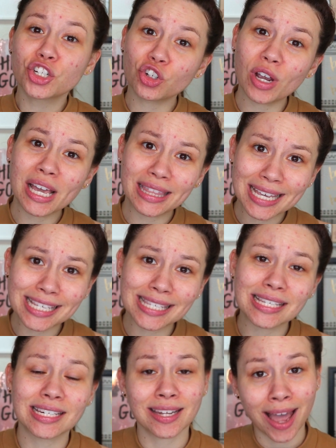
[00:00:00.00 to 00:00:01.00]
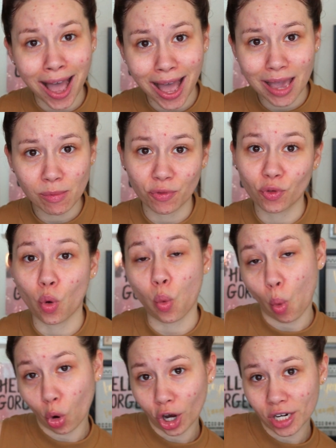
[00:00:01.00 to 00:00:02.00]
during this time of
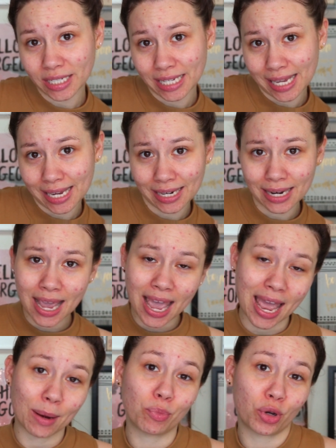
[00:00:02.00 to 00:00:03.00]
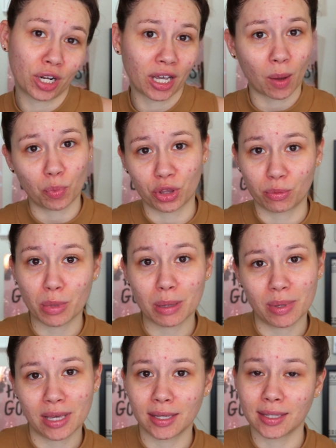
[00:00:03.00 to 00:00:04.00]
quarantine and putting up with me
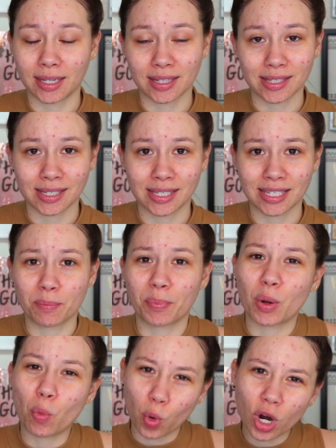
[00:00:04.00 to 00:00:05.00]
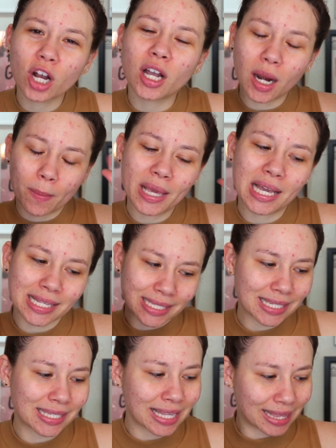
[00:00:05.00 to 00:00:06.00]
being inconsistent, but we're gonna be
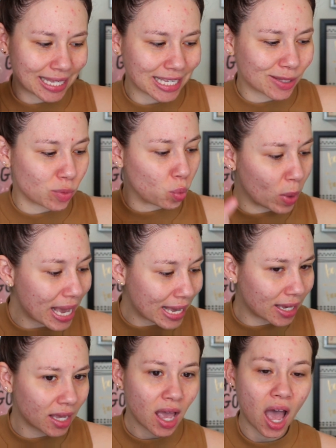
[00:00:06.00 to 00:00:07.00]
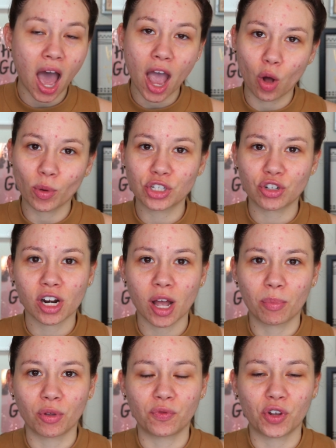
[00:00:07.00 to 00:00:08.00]
consistent this week. I always try to
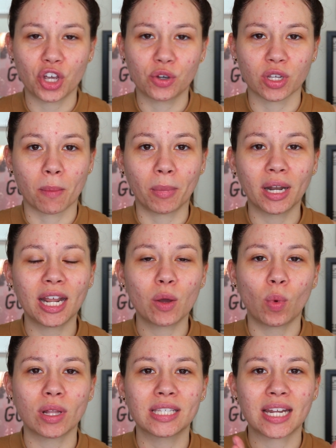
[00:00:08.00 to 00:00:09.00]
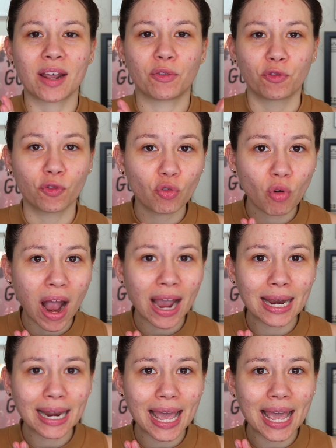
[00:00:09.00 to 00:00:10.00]
upload videos on Monday, Wednesday, and
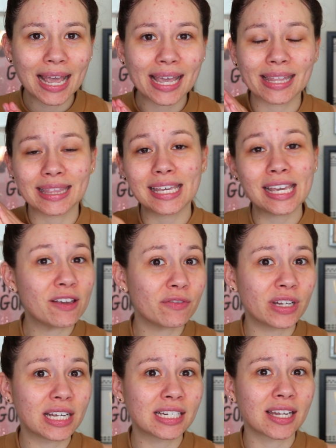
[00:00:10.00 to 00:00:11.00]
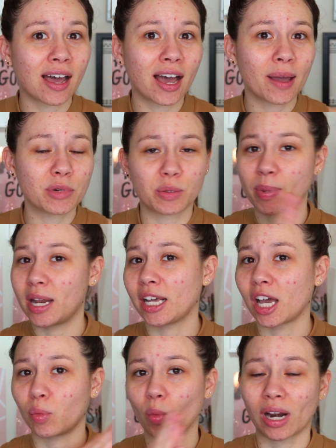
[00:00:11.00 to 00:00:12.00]
Friday in the evening time, depending
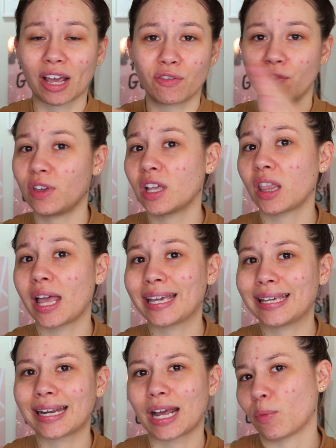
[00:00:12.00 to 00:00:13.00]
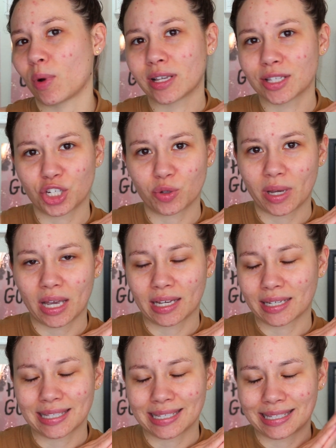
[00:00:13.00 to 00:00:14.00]
on when I feel like it. I was doing a
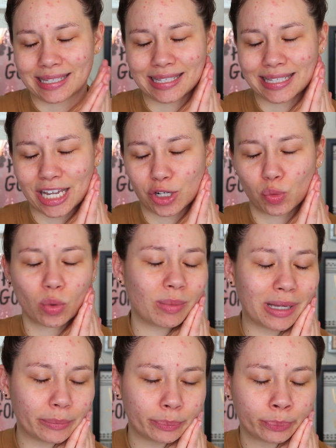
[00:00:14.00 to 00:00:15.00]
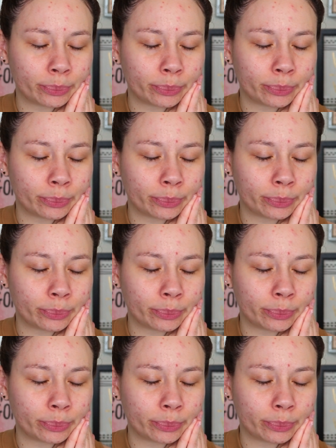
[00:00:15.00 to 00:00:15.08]
consistent schedule, but